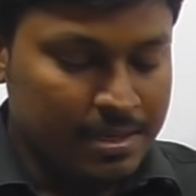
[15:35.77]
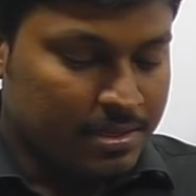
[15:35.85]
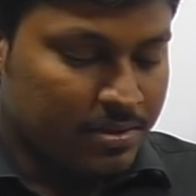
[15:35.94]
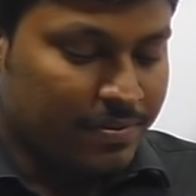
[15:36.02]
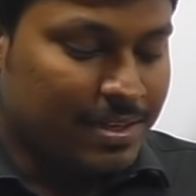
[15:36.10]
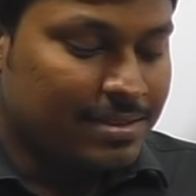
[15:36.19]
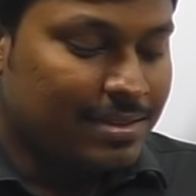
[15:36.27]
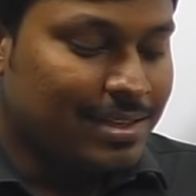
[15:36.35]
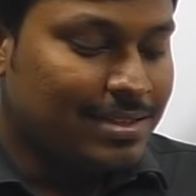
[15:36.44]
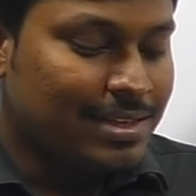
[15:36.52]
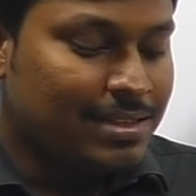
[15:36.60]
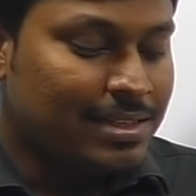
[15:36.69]
So friends,
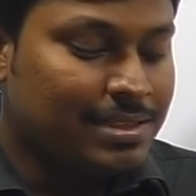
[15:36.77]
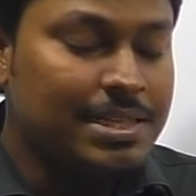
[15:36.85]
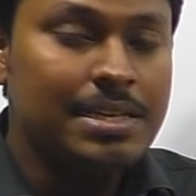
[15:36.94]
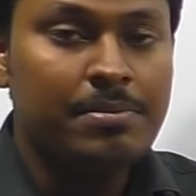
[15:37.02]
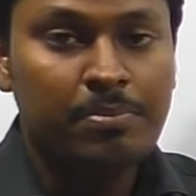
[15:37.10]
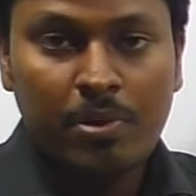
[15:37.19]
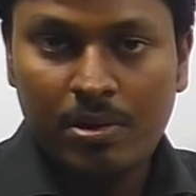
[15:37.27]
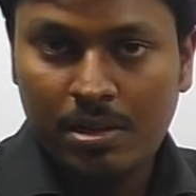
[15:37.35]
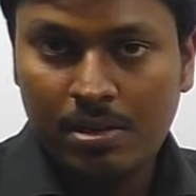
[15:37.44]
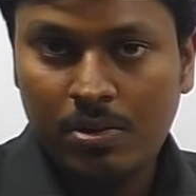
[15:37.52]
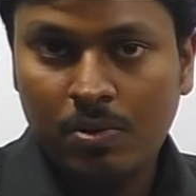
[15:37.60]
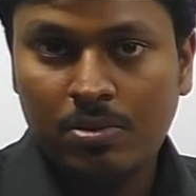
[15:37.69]
these are the three
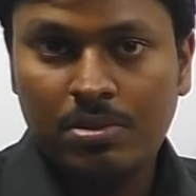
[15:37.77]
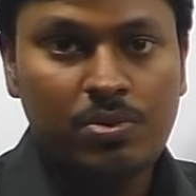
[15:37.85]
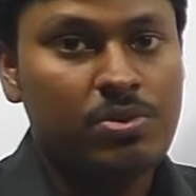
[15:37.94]
important notes you